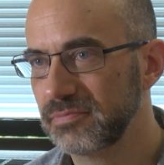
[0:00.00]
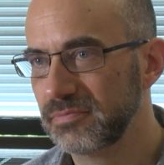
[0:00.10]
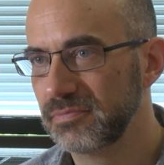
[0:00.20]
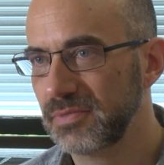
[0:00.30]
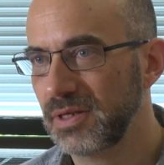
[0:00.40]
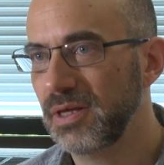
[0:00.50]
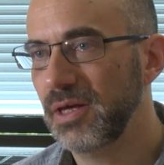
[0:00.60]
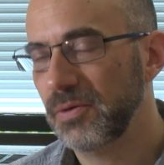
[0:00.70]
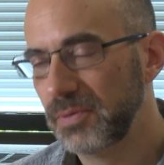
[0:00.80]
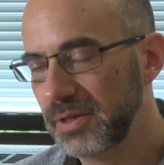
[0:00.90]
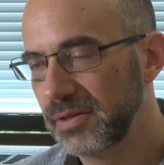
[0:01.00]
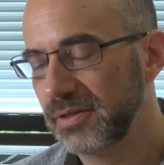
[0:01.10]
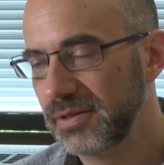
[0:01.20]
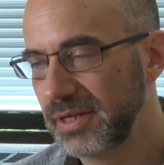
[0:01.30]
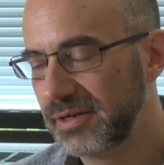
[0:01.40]
left. Well,
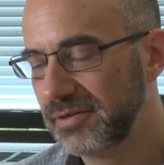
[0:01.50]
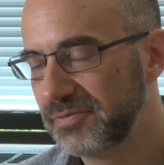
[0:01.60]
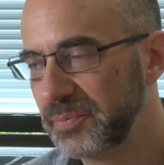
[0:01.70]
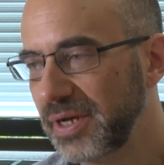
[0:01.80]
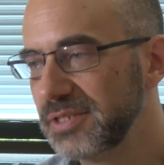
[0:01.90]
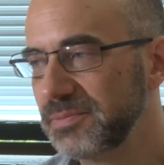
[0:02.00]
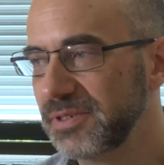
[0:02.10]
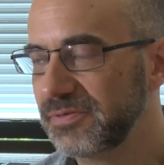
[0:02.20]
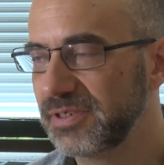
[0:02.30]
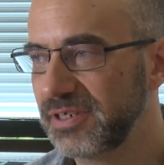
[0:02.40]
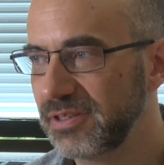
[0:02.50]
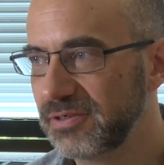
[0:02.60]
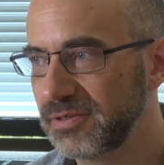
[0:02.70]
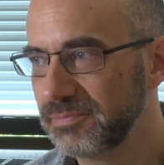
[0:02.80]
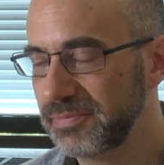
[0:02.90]
that reminds me of
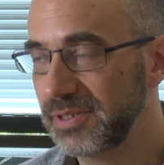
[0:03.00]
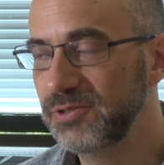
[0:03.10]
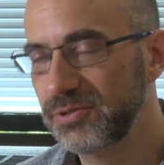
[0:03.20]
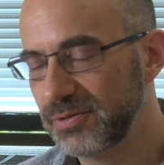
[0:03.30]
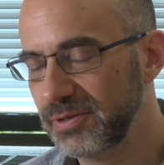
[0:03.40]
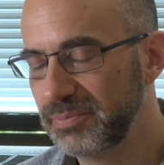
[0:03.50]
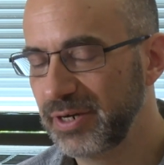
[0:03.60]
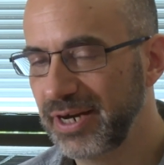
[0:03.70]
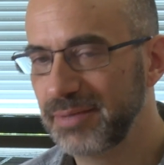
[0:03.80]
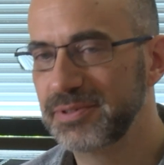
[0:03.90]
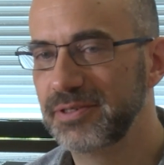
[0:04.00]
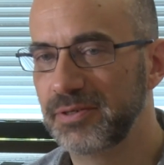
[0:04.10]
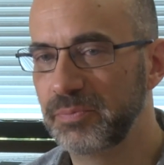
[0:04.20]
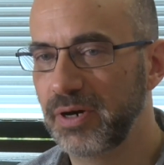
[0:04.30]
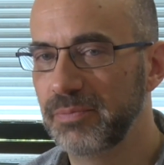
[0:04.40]
another issue, perhaps,
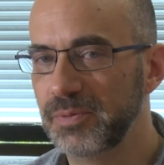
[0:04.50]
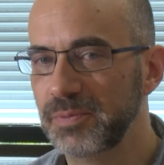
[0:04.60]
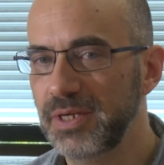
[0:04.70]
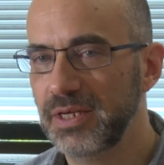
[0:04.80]
or problem.